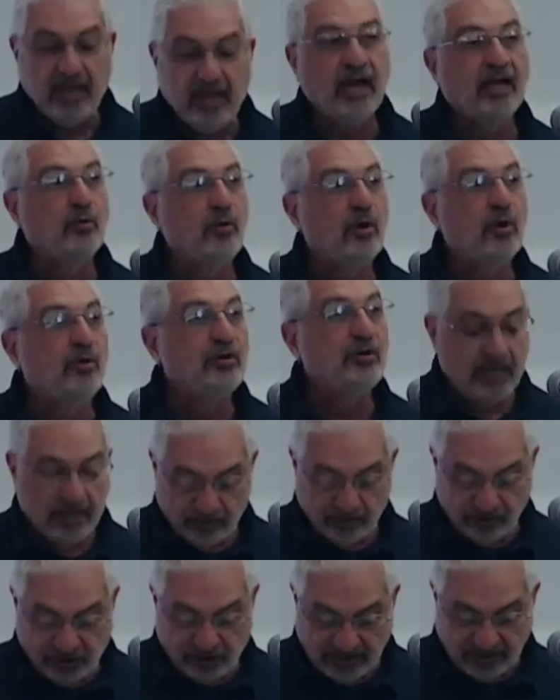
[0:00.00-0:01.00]
I quote,
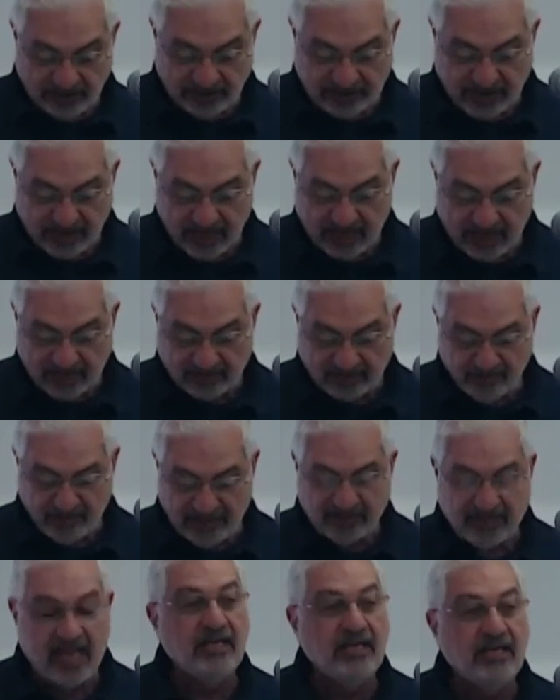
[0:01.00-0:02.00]
Genocide means
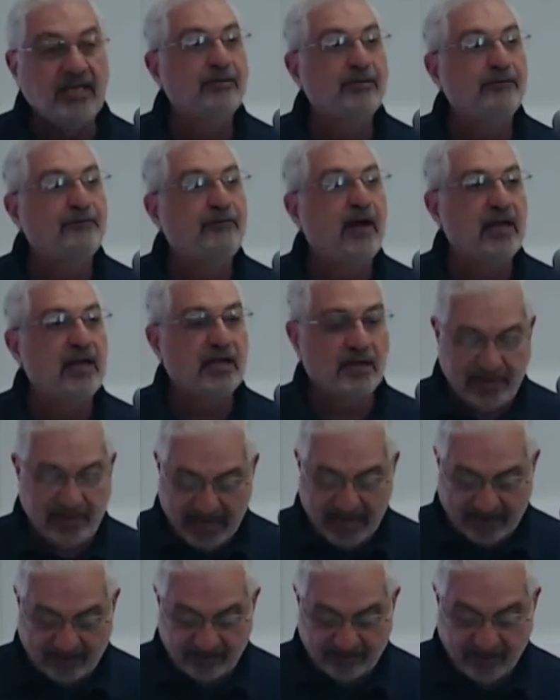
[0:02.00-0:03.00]
any of the following
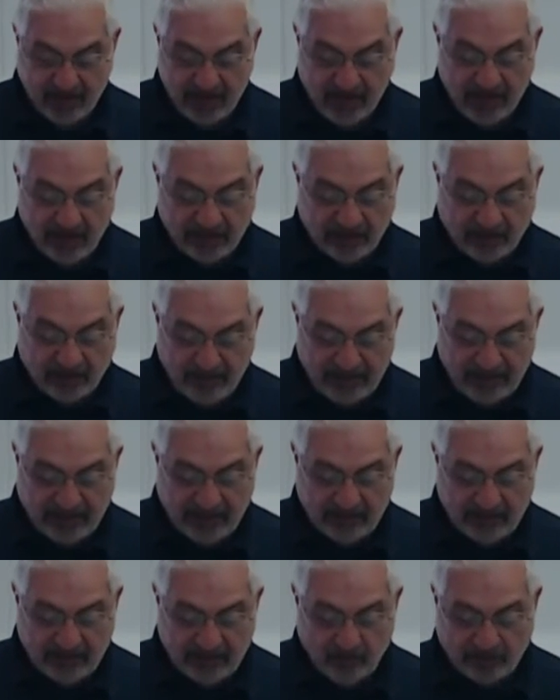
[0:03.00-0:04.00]
acts
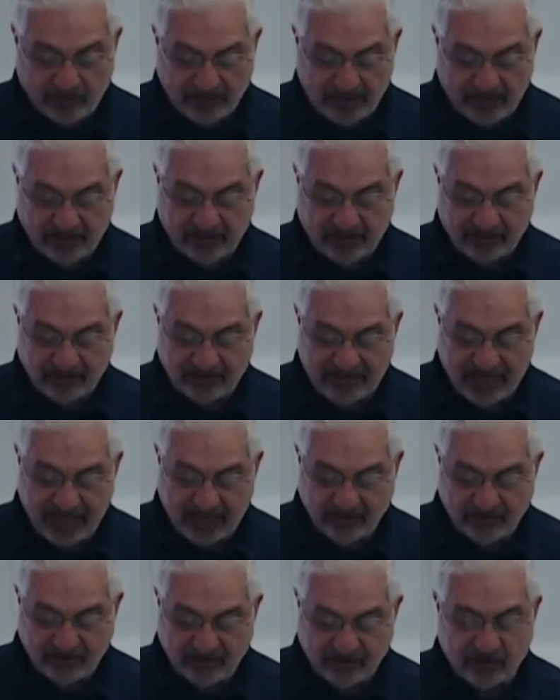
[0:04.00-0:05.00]
committed with an
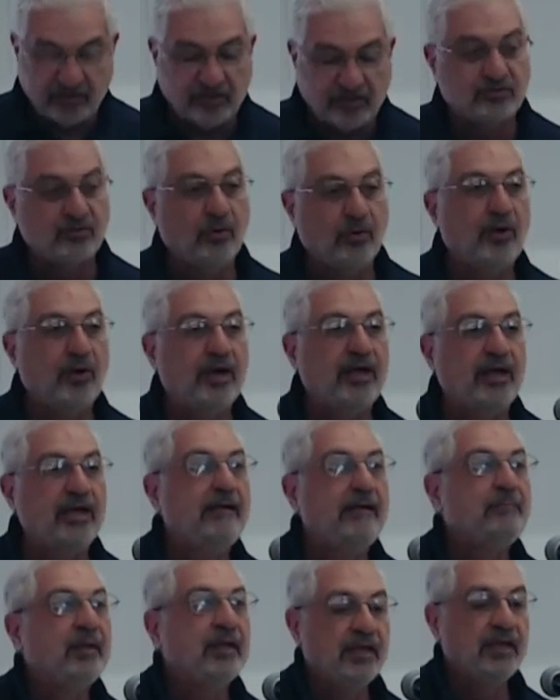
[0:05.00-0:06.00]
intent to destroy,
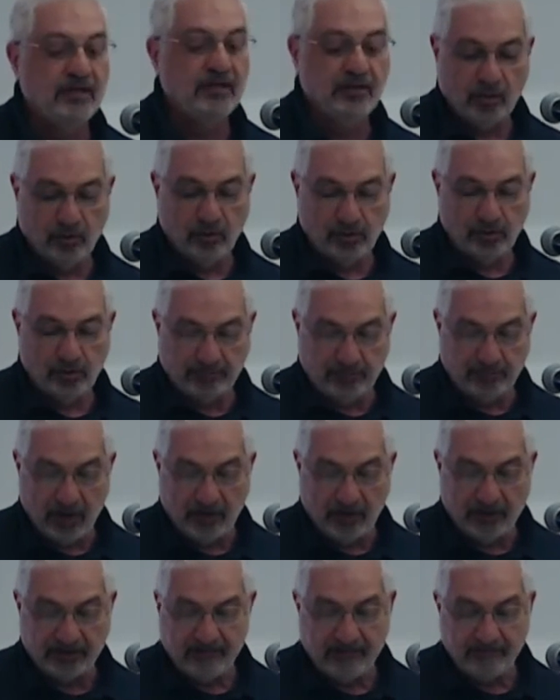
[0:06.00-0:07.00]
in whole or
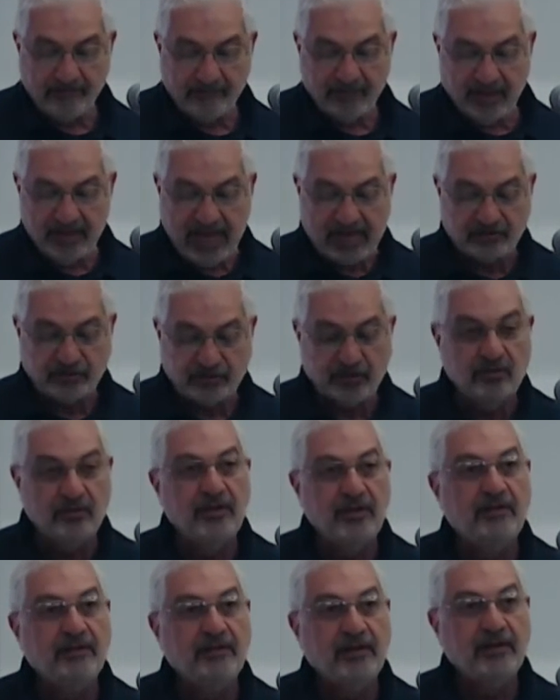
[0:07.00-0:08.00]
part, a
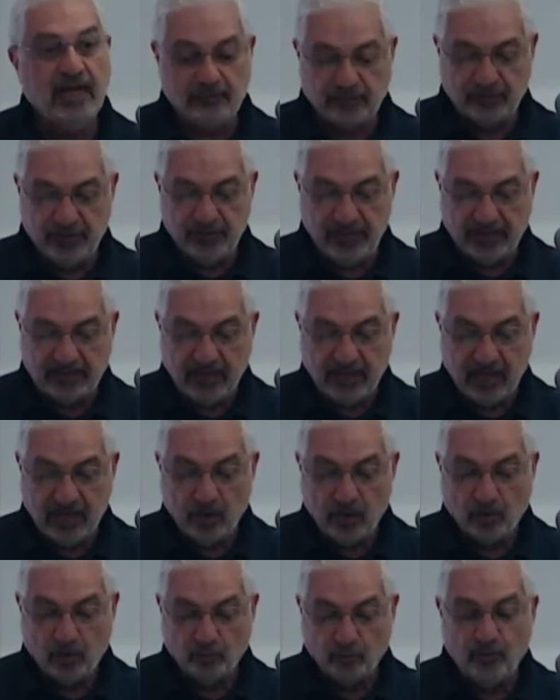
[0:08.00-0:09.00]
national, ethnic,
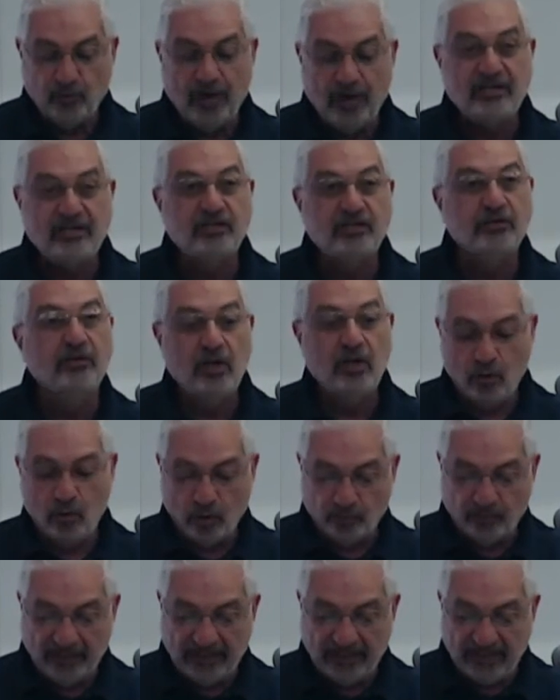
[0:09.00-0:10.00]
racial, or
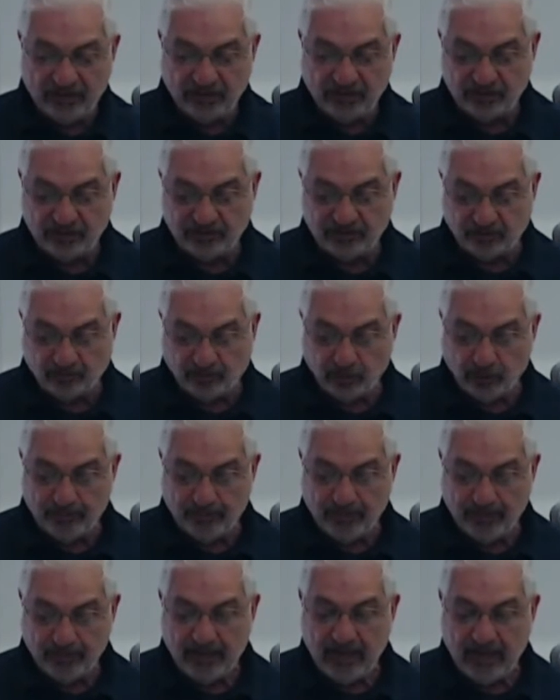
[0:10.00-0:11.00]
religious group,
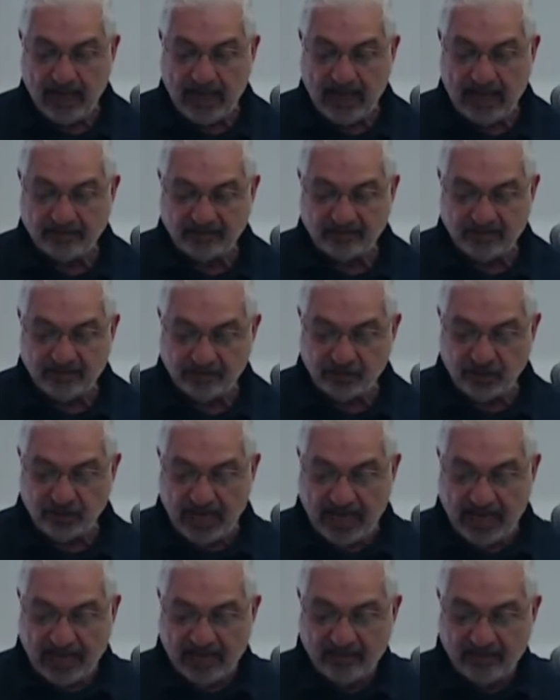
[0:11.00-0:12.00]
as such
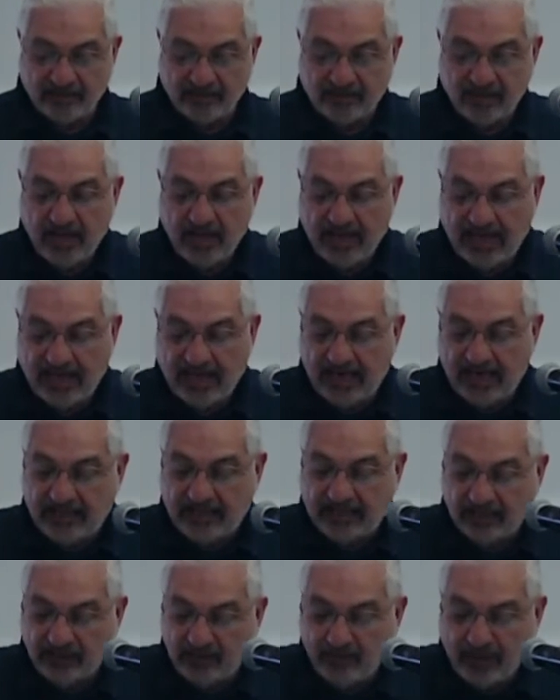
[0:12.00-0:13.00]
as A,
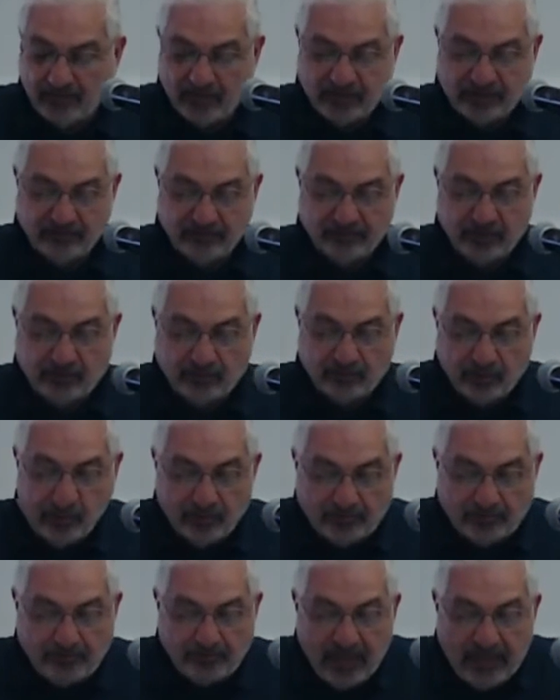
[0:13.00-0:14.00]
killing members of the
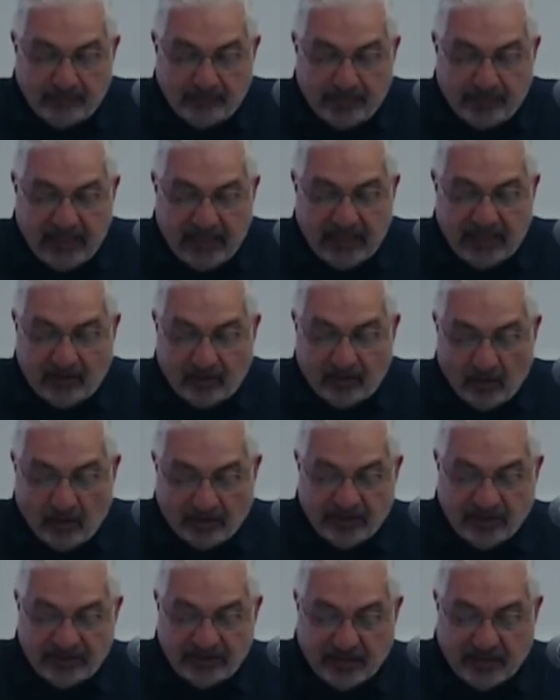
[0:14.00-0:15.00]
group, B,
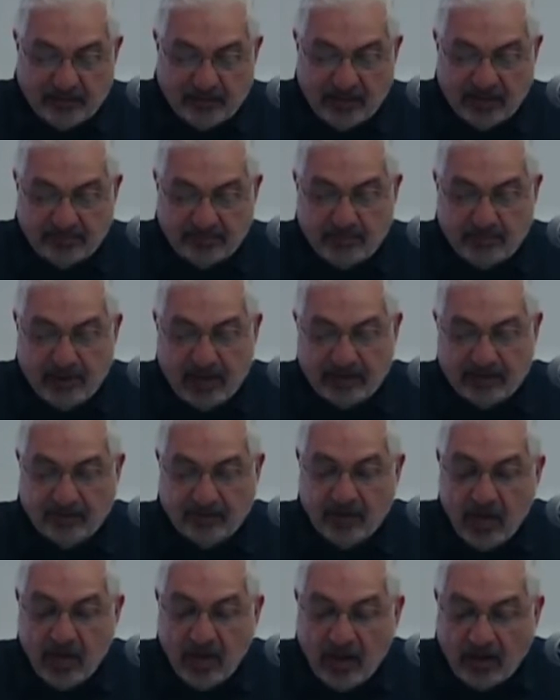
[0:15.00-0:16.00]
causing serious bodily
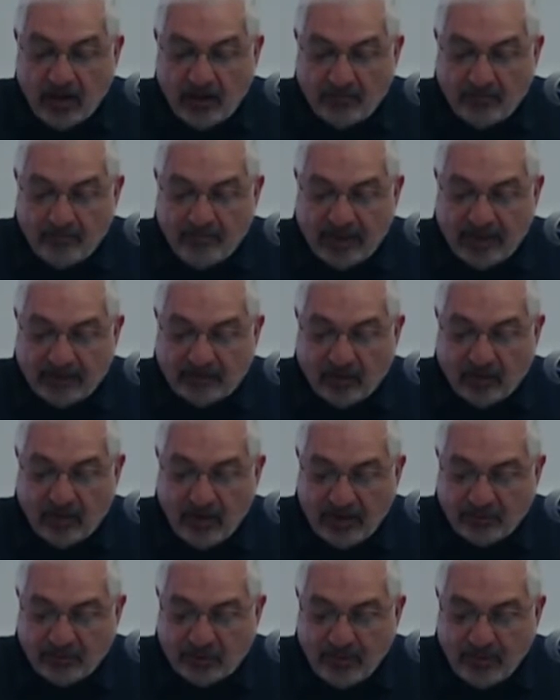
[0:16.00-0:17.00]
or mental
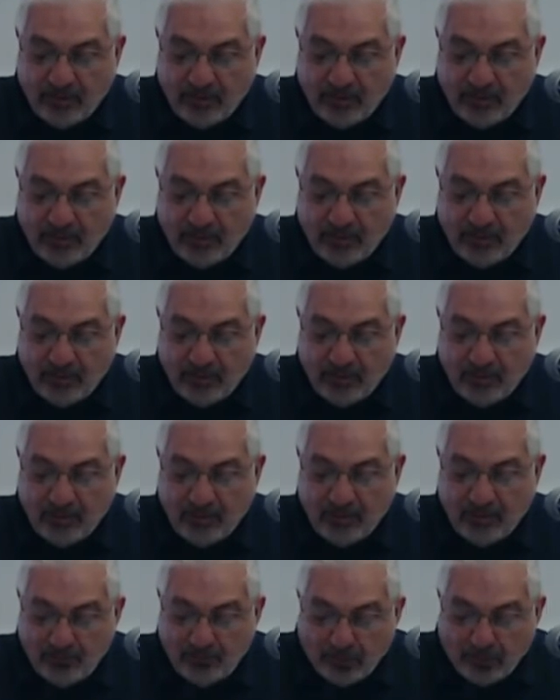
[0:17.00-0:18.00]
harm to members of the group,
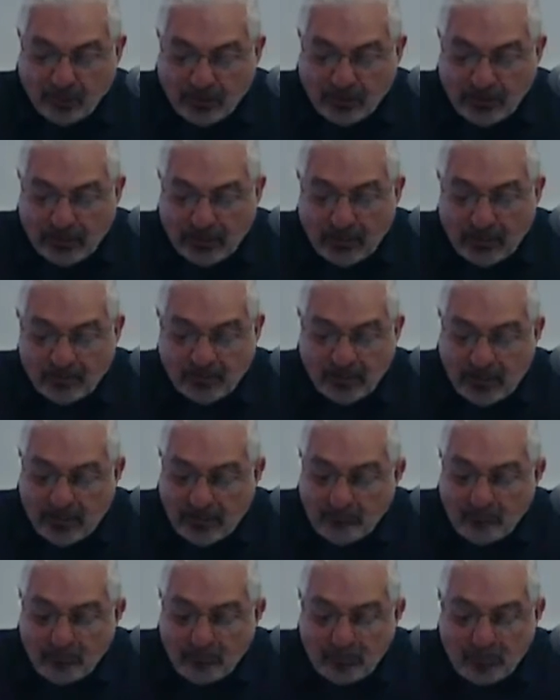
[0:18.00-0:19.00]

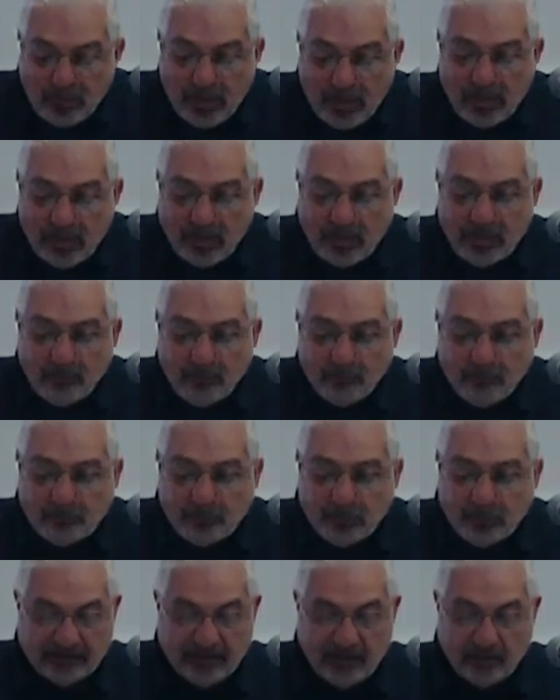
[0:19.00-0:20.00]
C, uh,
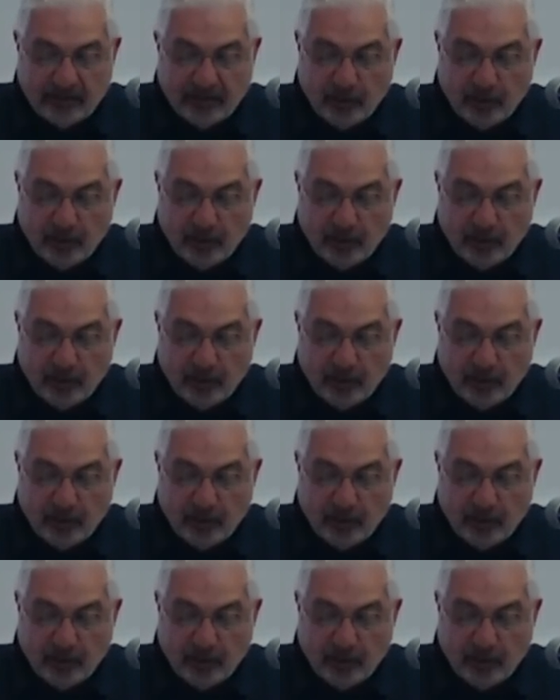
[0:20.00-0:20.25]
inflicting on the